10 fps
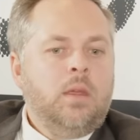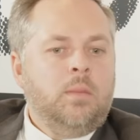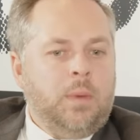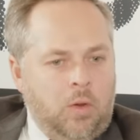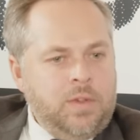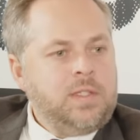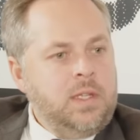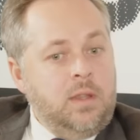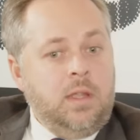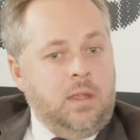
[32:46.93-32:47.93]
But
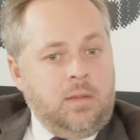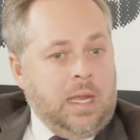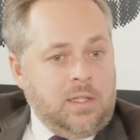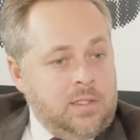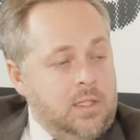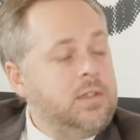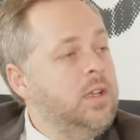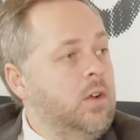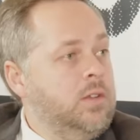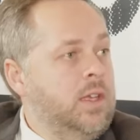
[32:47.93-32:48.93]
obviously, that is certainly
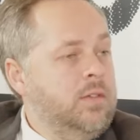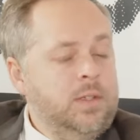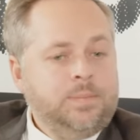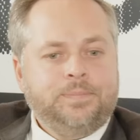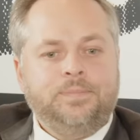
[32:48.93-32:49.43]
not a given.